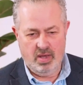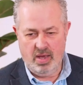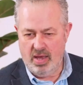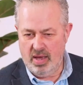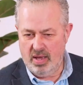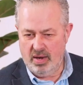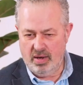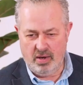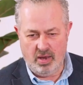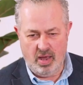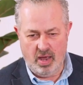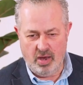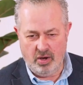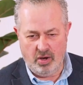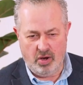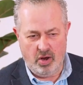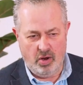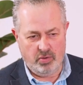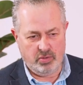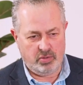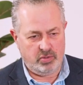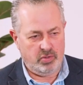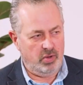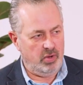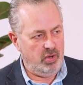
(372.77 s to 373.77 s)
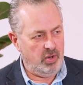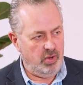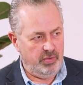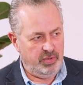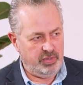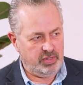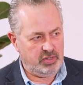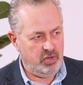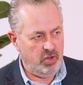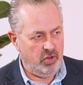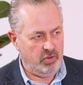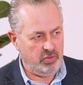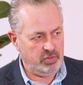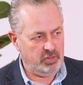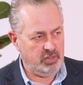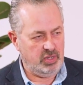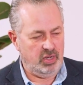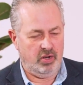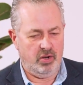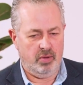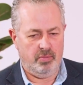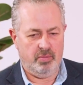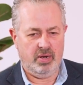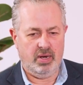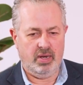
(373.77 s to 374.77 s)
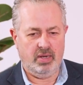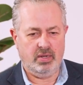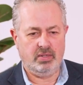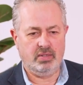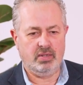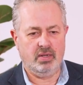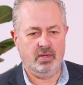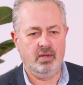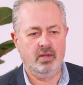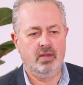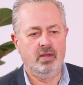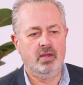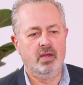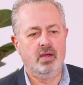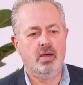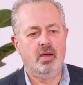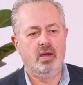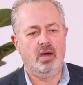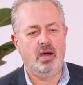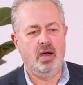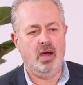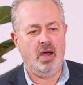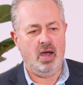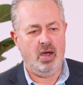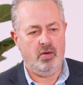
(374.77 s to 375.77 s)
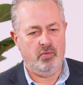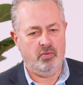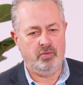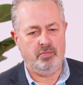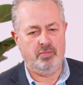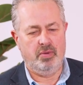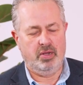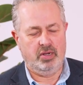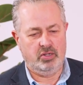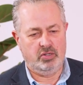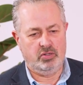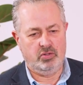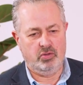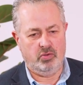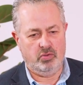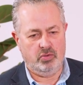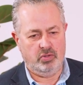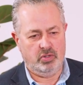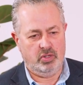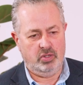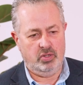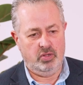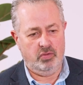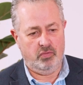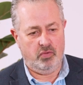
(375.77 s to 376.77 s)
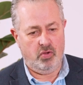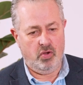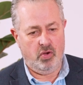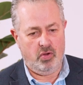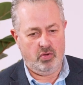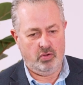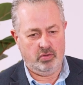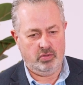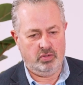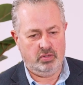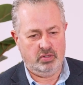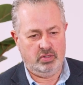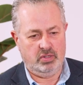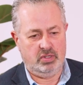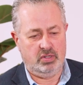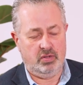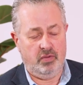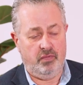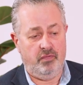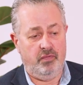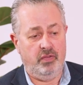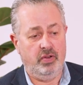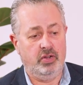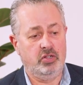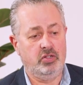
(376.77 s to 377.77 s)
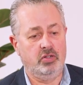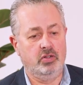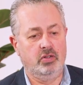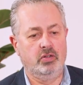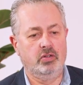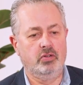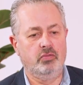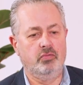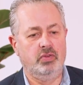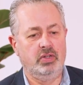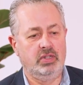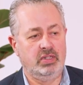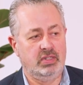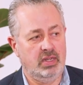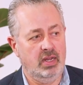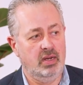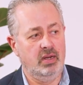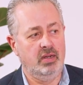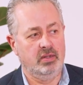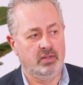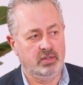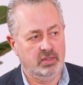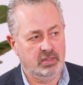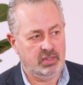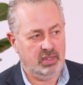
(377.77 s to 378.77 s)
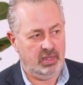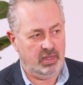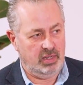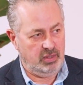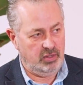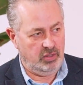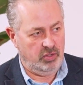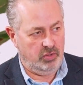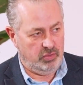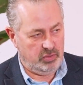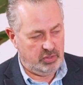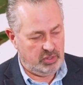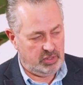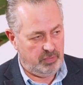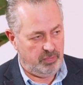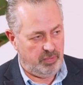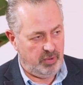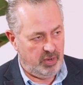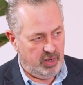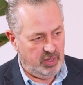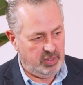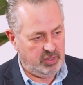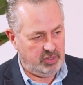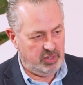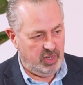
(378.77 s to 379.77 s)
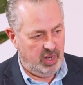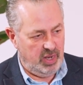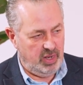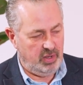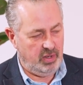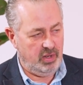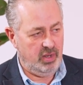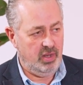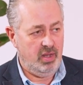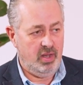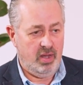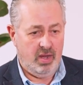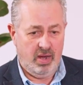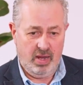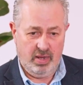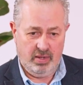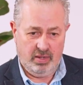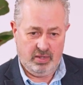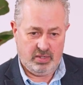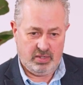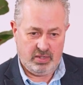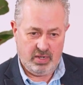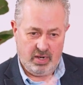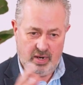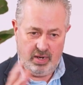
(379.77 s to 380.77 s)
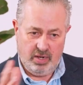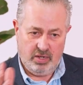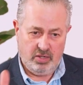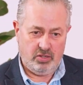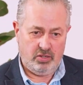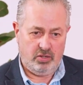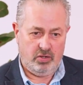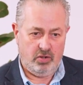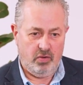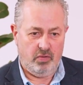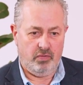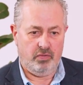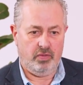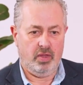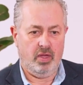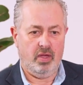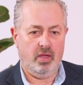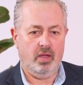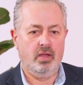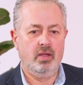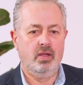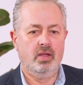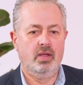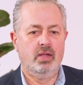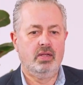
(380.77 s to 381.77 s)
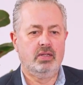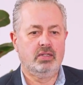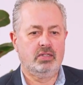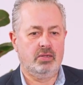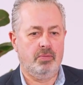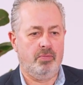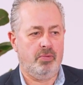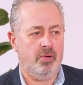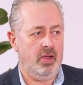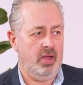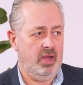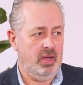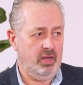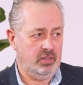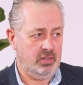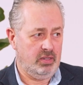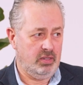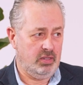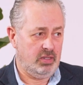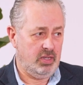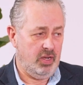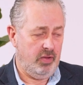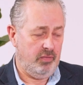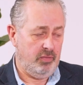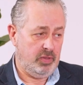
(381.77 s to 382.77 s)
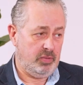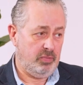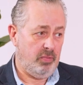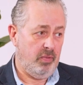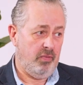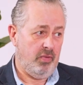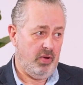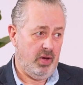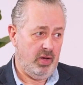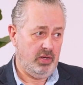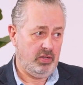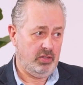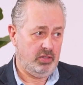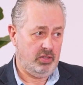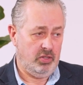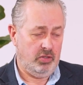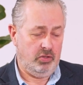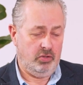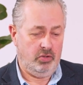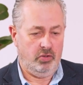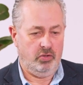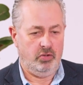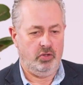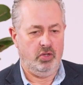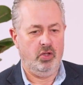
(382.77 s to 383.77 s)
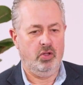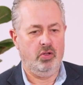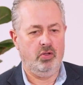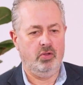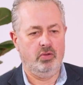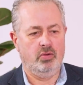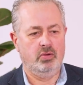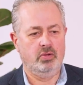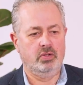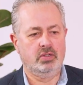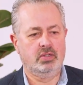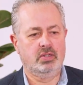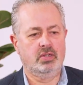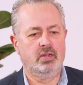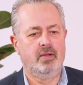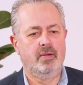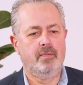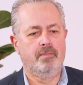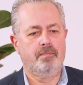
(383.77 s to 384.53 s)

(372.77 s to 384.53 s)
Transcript: and go to a lowest cost denominator. I would make sure that you've got sufficient resiliency in your supply chain and the selection of the suppliers and service providers that you use,